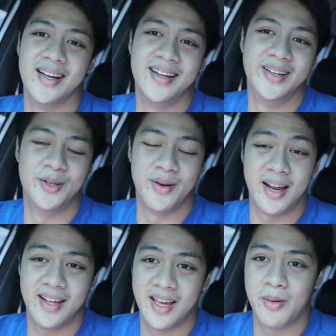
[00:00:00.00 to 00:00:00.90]
really do
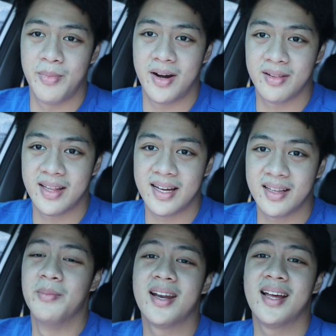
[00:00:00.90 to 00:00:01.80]
anything about
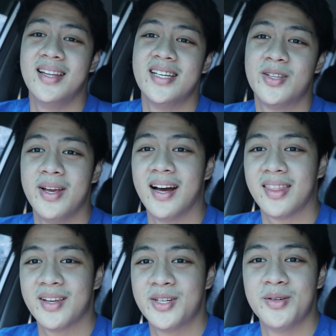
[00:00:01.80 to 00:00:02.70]
that. But at least we
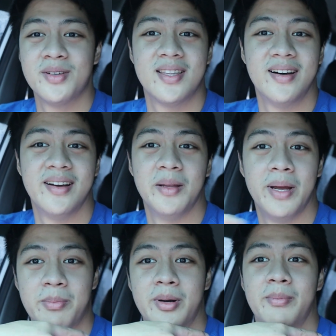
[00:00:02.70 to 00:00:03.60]
got the shoes. They're in the
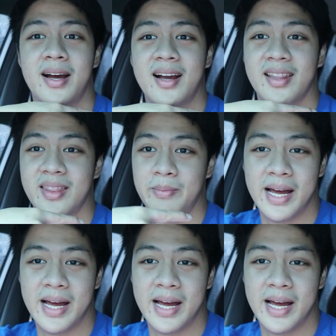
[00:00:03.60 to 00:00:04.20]
paper bag at the